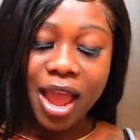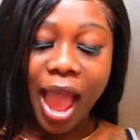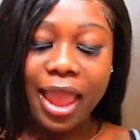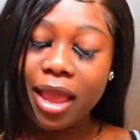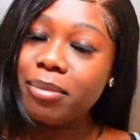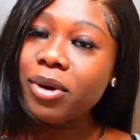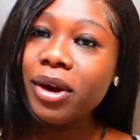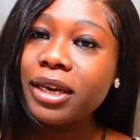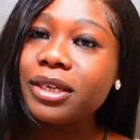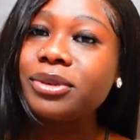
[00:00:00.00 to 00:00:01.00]
I am
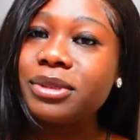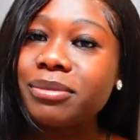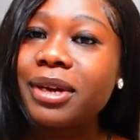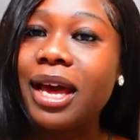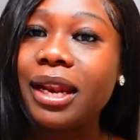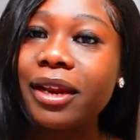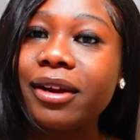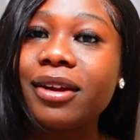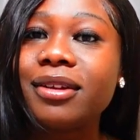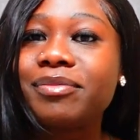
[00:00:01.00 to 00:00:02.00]
going to do some
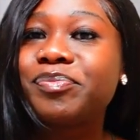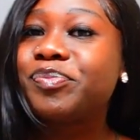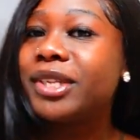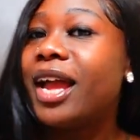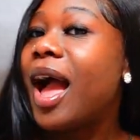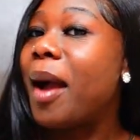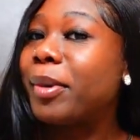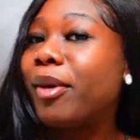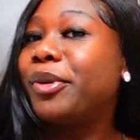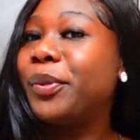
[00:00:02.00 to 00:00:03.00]
color. I'm
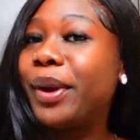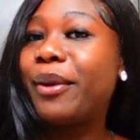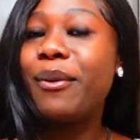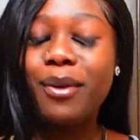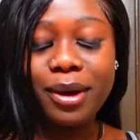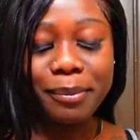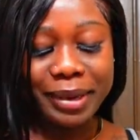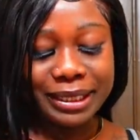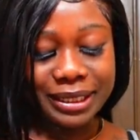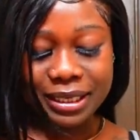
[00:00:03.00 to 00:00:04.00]
going to do it all. I'm
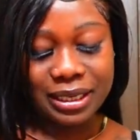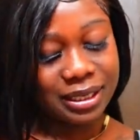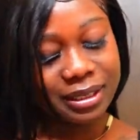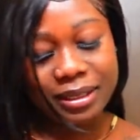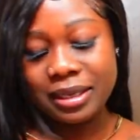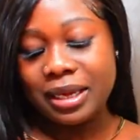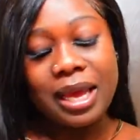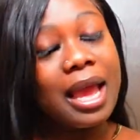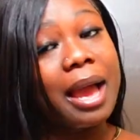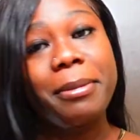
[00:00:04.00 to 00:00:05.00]
about
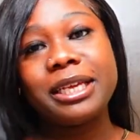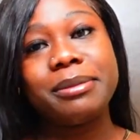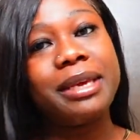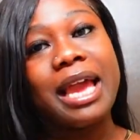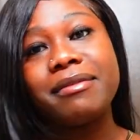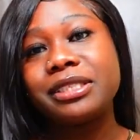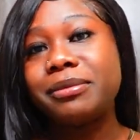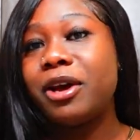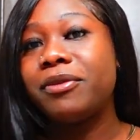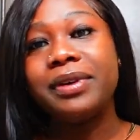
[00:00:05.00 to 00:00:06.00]
to be having
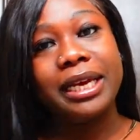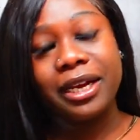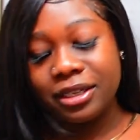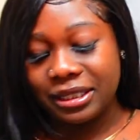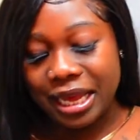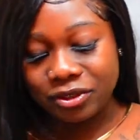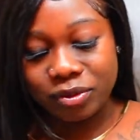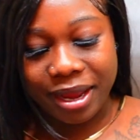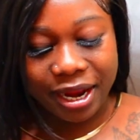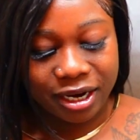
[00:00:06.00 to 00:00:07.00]
some little fun hairstyles
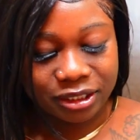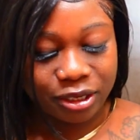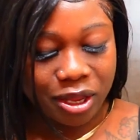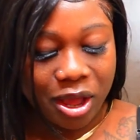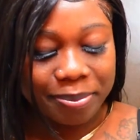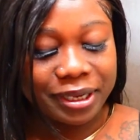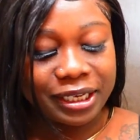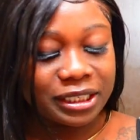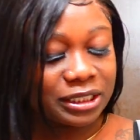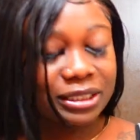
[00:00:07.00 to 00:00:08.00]
with my hair, so y'all
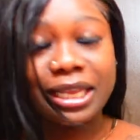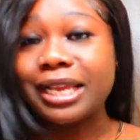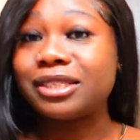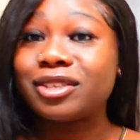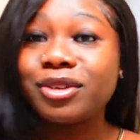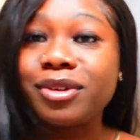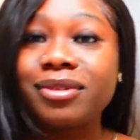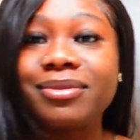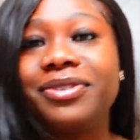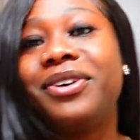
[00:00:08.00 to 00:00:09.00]
please stay
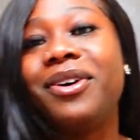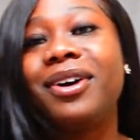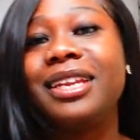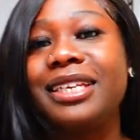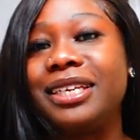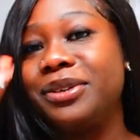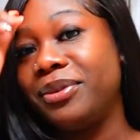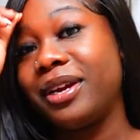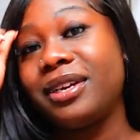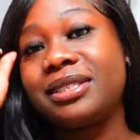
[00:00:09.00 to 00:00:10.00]
tuned for all of the new
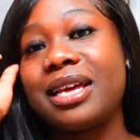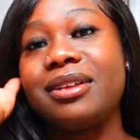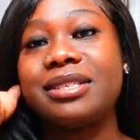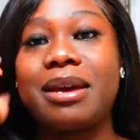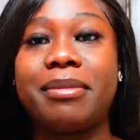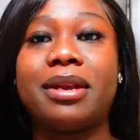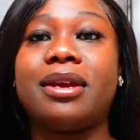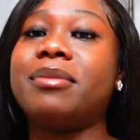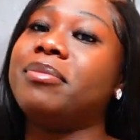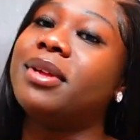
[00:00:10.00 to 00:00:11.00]
hairstyles coming
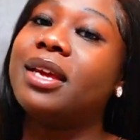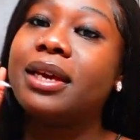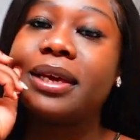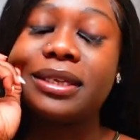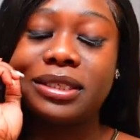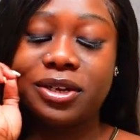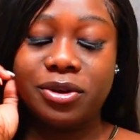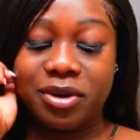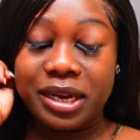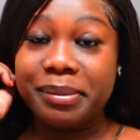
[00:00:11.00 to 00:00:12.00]
up, because
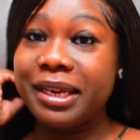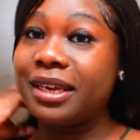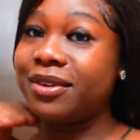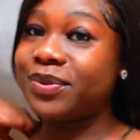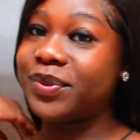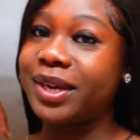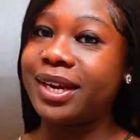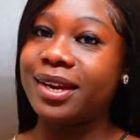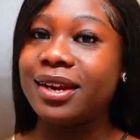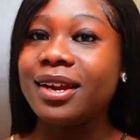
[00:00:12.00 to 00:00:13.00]
they're going to be
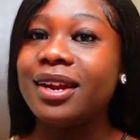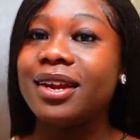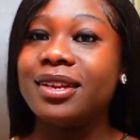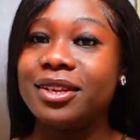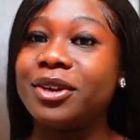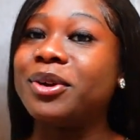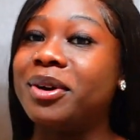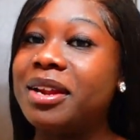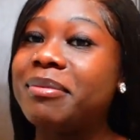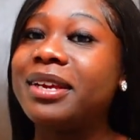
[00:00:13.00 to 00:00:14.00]
different. They're
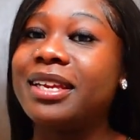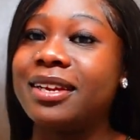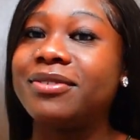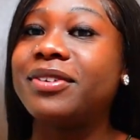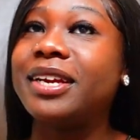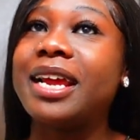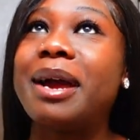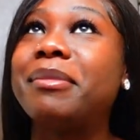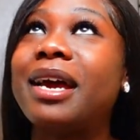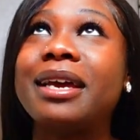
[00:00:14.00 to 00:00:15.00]
going to be different.
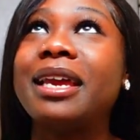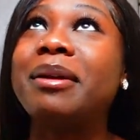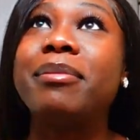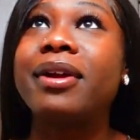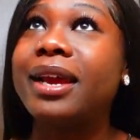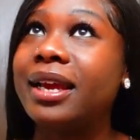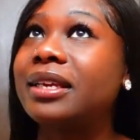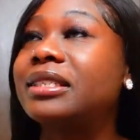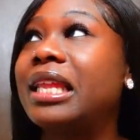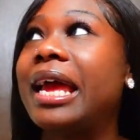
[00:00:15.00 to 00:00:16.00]
I'm not getting
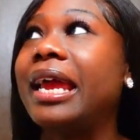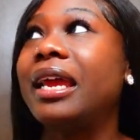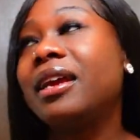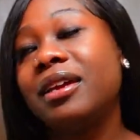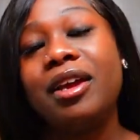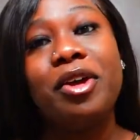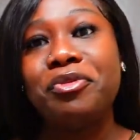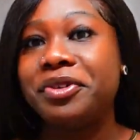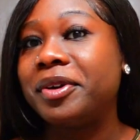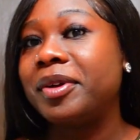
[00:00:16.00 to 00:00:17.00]
braids, like,
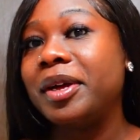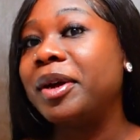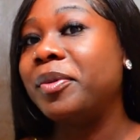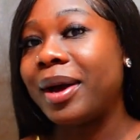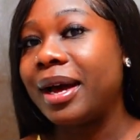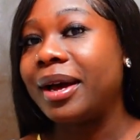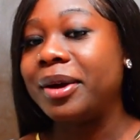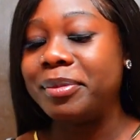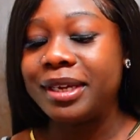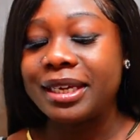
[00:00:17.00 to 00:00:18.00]
for a
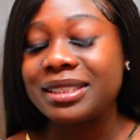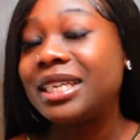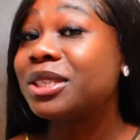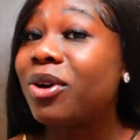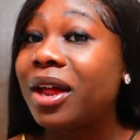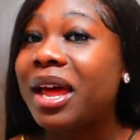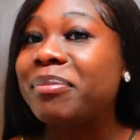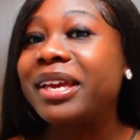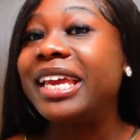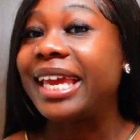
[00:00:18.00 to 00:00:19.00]
while, because that's all
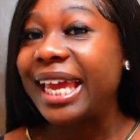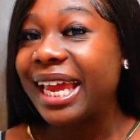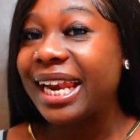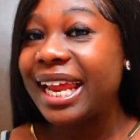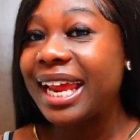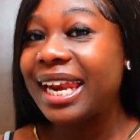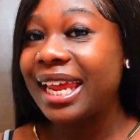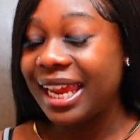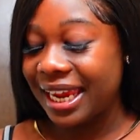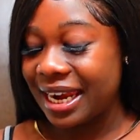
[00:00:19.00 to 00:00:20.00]
I've been getting
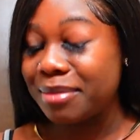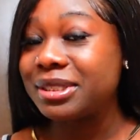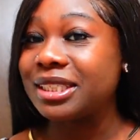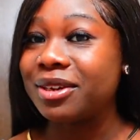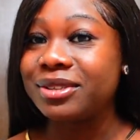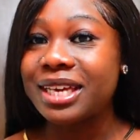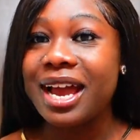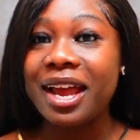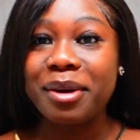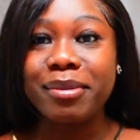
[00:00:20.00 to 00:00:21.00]
lately, and I'm so
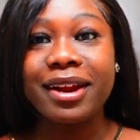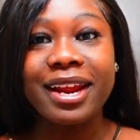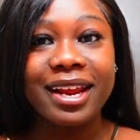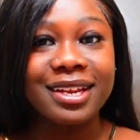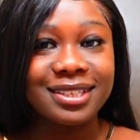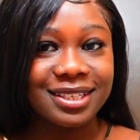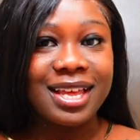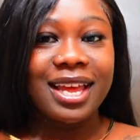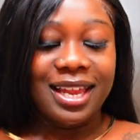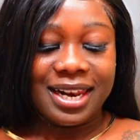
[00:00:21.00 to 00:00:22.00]
tired of braids.
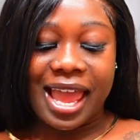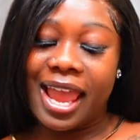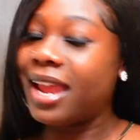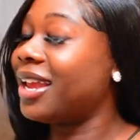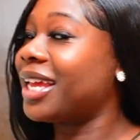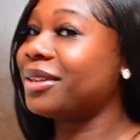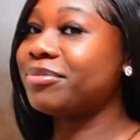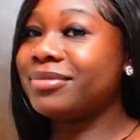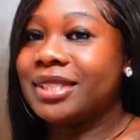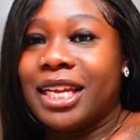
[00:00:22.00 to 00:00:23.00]
Like,
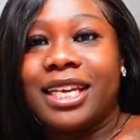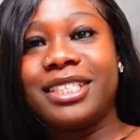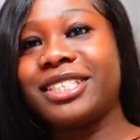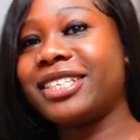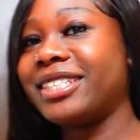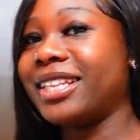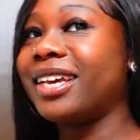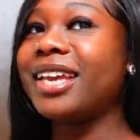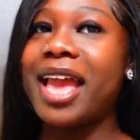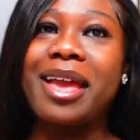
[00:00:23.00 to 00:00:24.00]
just
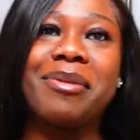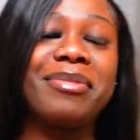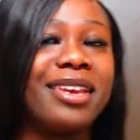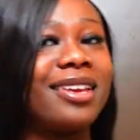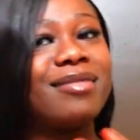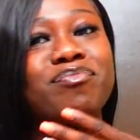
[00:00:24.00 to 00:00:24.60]
look at me.